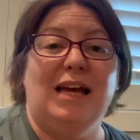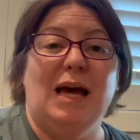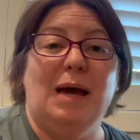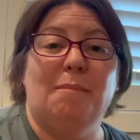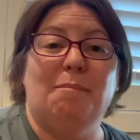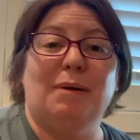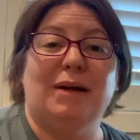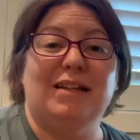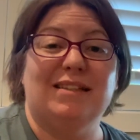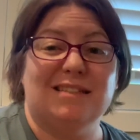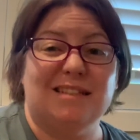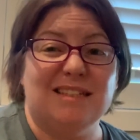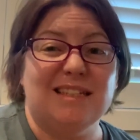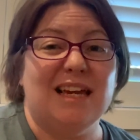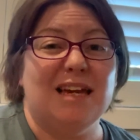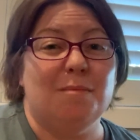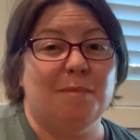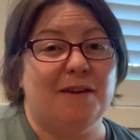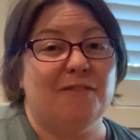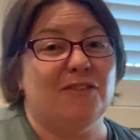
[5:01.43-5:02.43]
But it's a
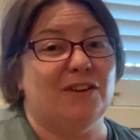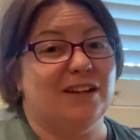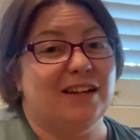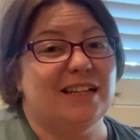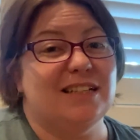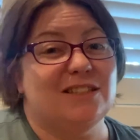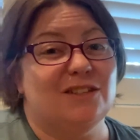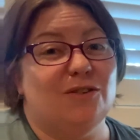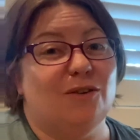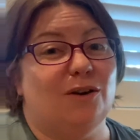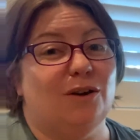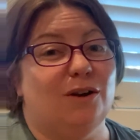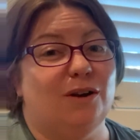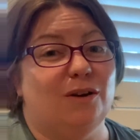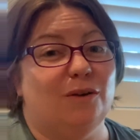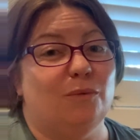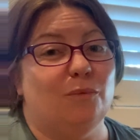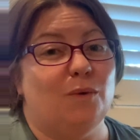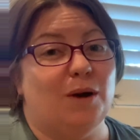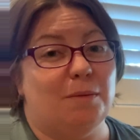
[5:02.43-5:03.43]
team effort. It's not
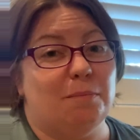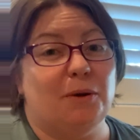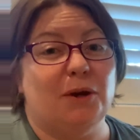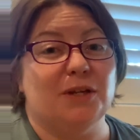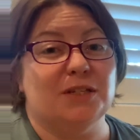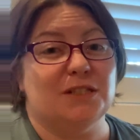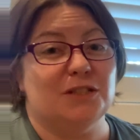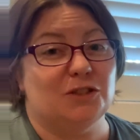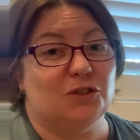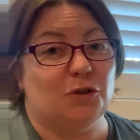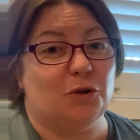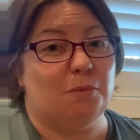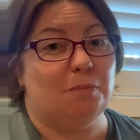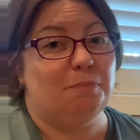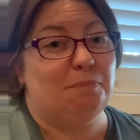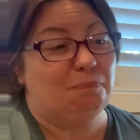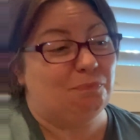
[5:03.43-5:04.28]
a one-person job.